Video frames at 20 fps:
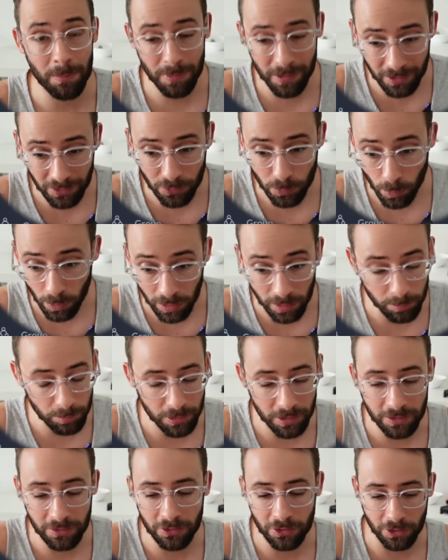biggest wallet,
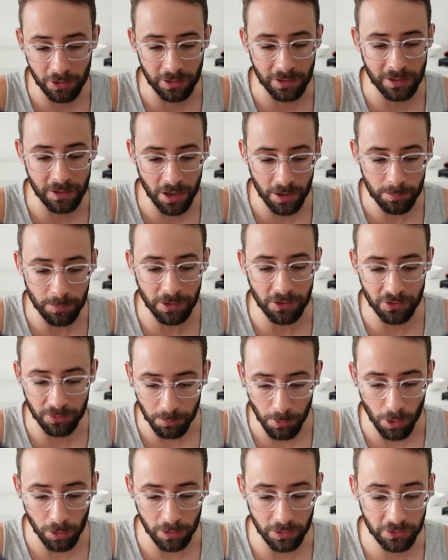but it's certainly not my
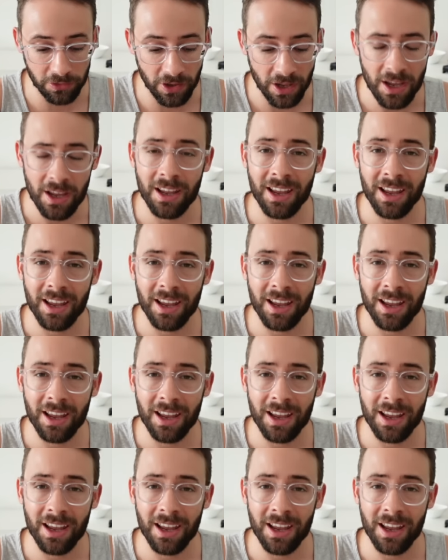smallest.